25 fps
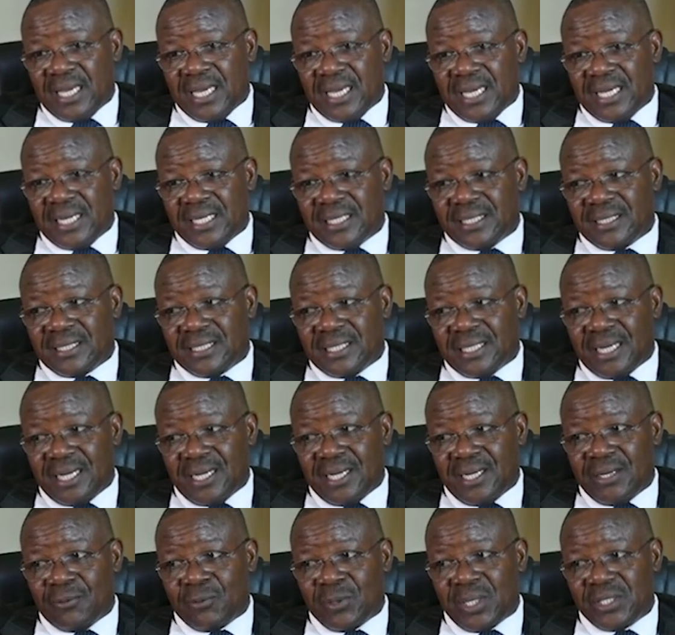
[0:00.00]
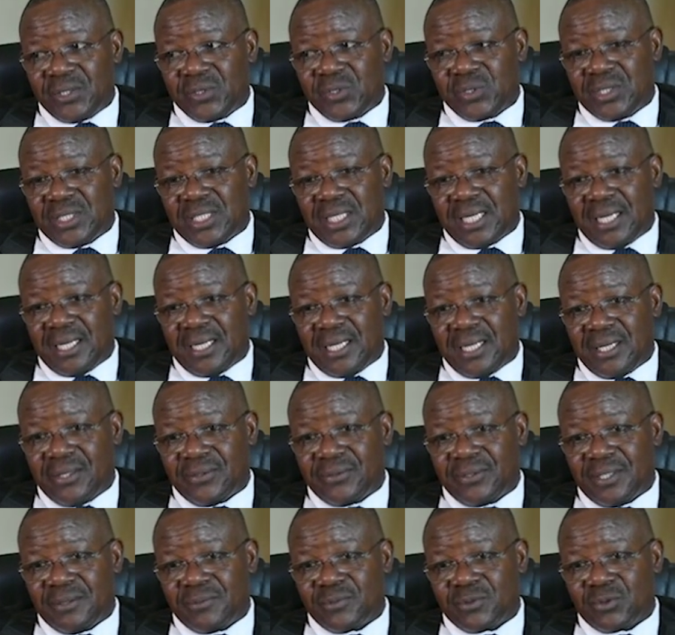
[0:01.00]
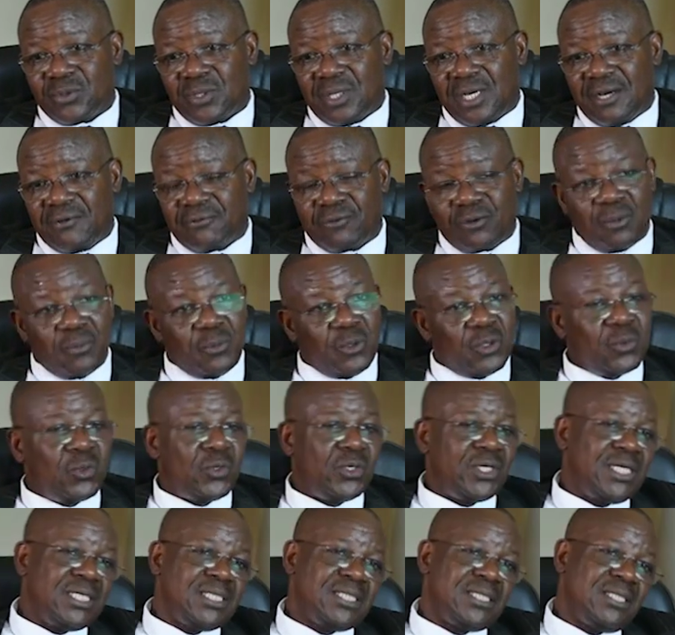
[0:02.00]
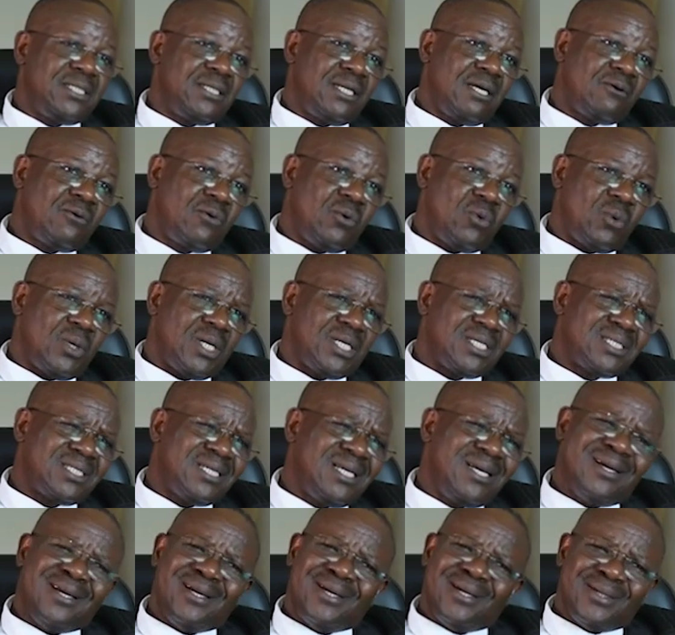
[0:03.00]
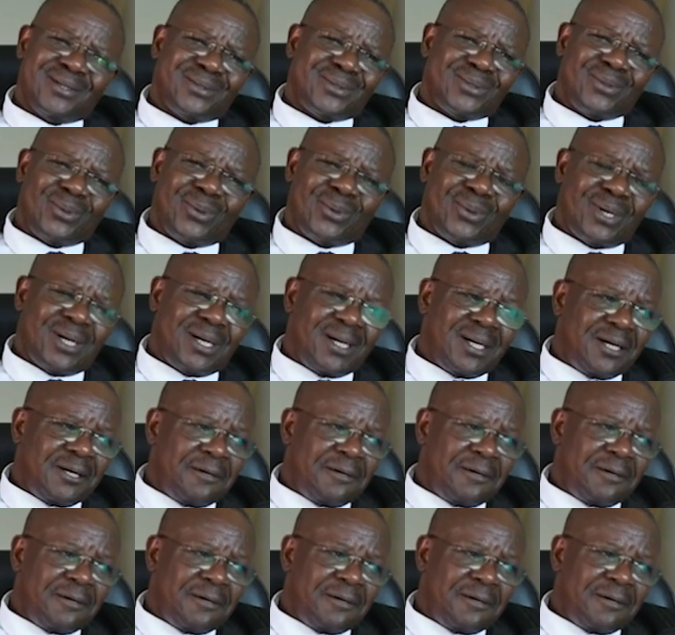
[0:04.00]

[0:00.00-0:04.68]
And why should they allow them to have common currency in ECOWAS? So